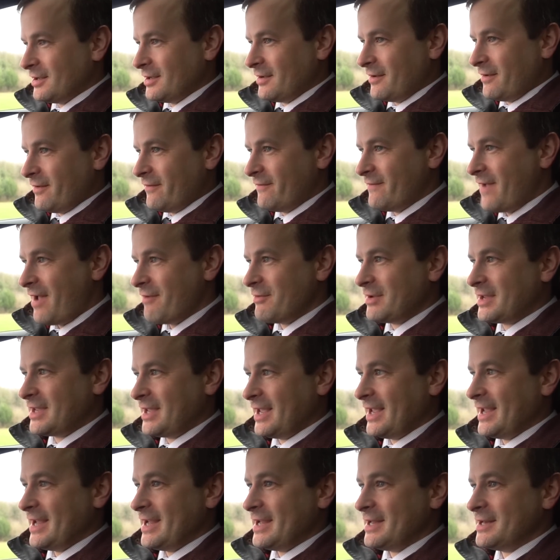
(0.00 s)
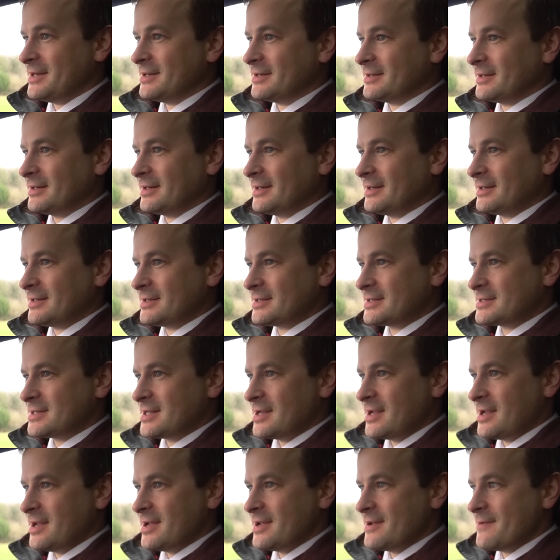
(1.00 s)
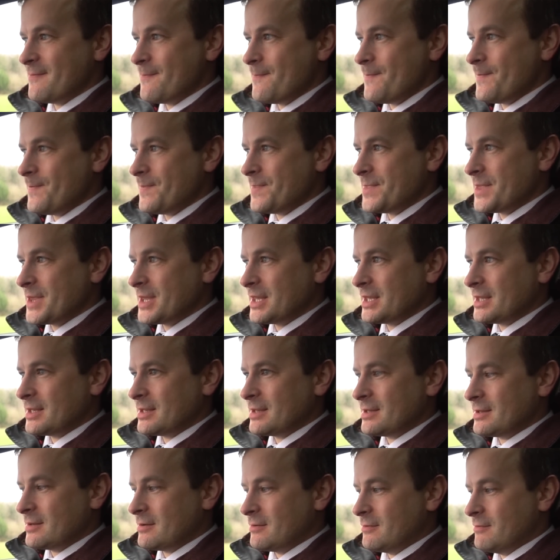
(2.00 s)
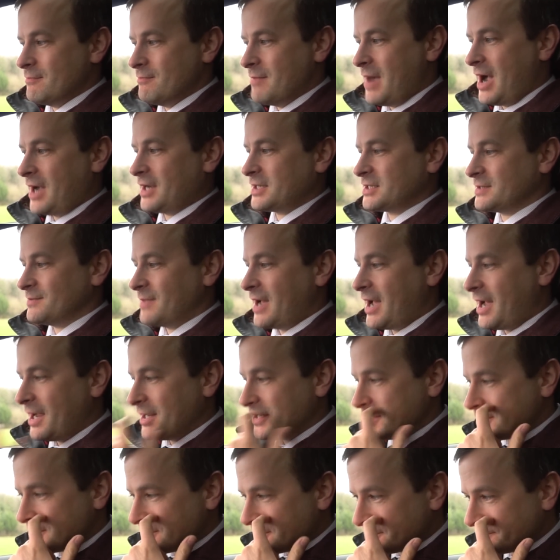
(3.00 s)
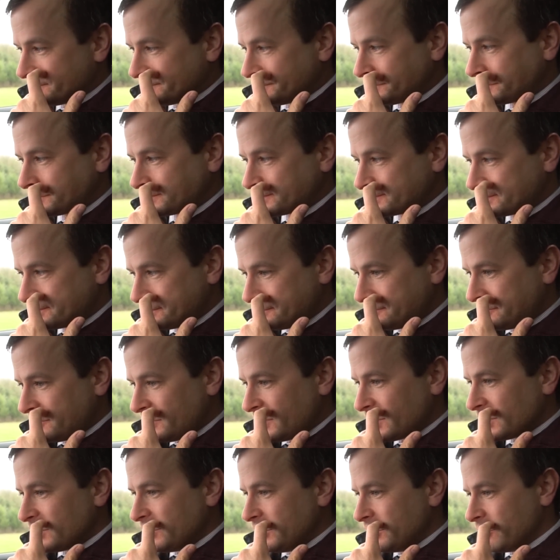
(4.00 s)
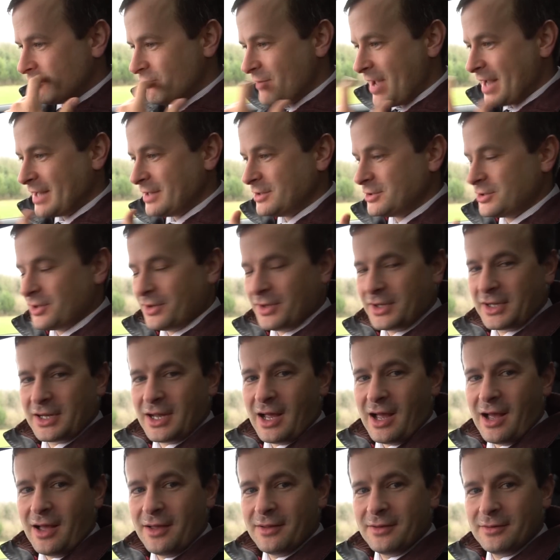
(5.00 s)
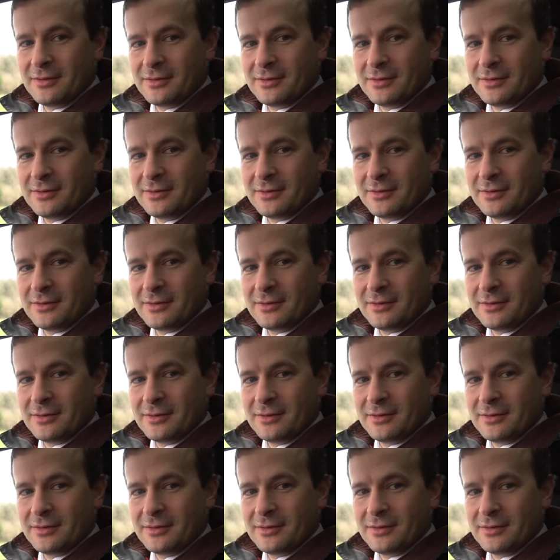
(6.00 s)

very keen to maximise the range on the car.